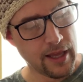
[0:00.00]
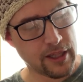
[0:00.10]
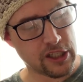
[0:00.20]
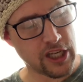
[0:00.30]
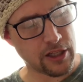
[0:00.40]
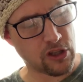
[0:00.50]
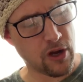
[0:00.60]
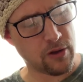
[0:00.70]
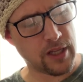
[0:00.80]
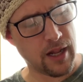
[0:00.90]
the
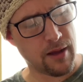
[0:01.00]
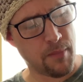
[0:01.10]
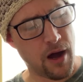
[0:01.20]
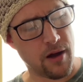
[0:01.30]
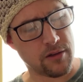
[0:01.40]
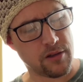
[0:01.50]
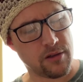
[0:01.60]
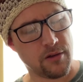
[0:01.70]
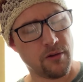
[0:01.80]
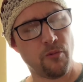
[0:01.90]
Chateau de la Motte,
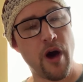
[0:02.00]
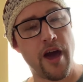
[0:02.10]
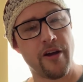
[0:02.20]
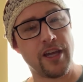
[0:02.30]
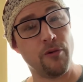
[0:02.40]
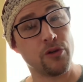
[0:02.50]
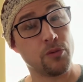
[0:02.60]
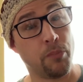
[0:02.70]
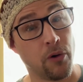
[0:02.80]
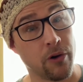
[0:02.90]
where he was
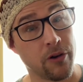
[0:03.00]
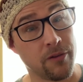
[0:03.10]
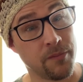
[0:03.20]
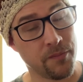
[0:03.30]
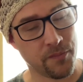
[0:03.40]
born.